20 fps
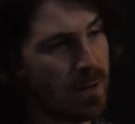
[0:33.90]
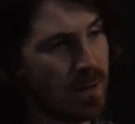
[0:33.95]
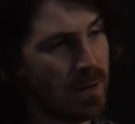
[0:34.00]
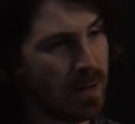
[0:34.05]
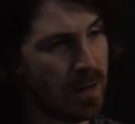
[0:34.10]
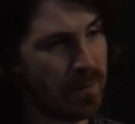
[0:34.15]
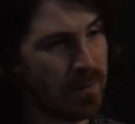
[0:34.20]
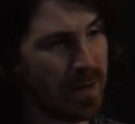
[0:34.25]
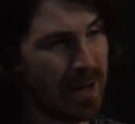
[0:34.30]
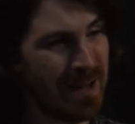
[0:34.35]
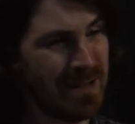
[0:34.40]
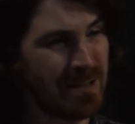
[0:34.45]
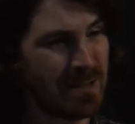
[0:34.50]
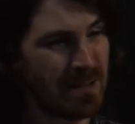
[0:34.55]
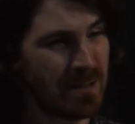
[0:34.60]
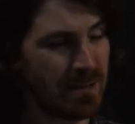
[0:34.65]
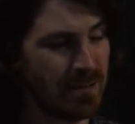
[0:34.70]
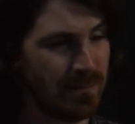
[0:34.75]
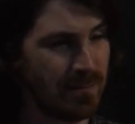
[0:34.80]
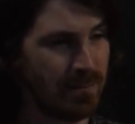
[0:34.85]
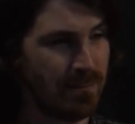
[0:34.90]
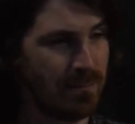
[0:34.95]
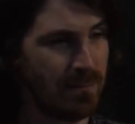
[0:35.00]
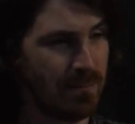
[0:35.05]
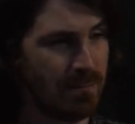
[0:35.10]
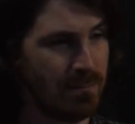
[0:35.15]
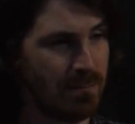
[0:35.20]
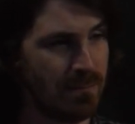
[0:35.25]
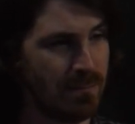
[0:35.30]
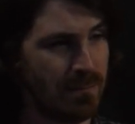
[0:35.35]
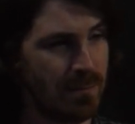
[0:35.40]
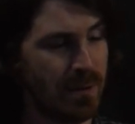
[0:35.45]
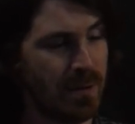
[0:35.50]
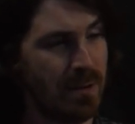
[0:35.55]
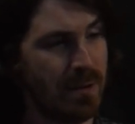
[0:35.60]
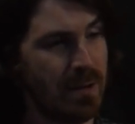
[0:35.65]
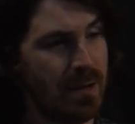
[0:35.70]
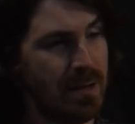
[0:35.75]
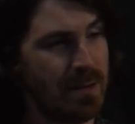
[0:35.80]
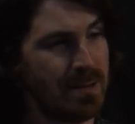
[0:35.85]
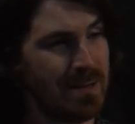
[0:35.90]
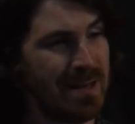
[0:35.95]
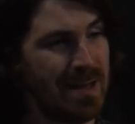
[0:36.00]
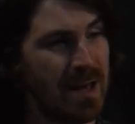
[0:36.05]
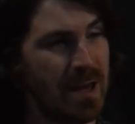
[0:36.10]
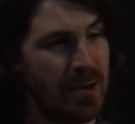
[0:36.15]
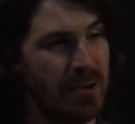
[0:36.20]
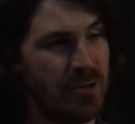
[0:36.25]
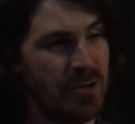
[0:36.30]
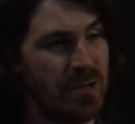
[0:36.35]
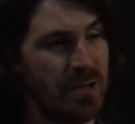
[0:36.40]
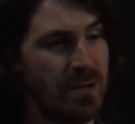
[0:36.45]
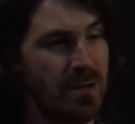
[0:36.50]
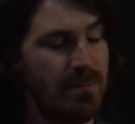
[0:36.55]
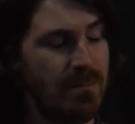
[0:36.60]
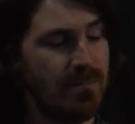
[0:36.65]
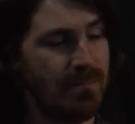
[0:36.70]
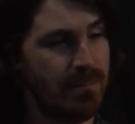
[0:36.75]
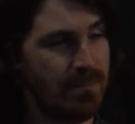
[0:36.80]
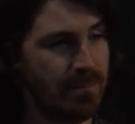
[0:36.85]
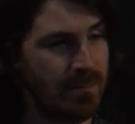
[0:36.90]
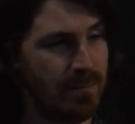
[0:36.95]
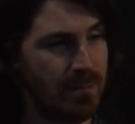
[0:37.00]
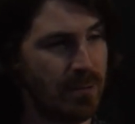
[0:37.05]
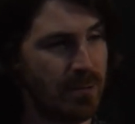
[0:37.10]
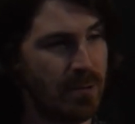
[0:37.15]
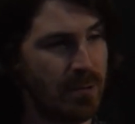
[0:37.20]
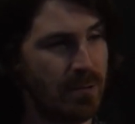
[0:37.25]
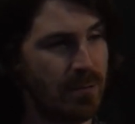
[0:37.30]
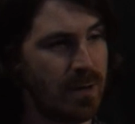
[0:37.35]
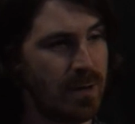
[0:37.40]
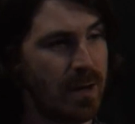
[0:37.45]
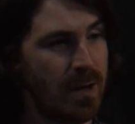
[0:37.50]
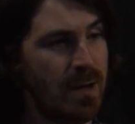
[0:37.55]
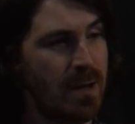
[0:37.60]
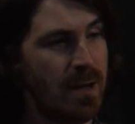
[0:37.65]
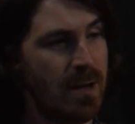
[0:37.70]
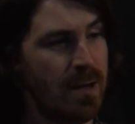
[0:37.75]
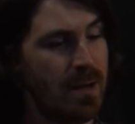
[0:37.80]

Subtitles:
And the height is the energy, okay.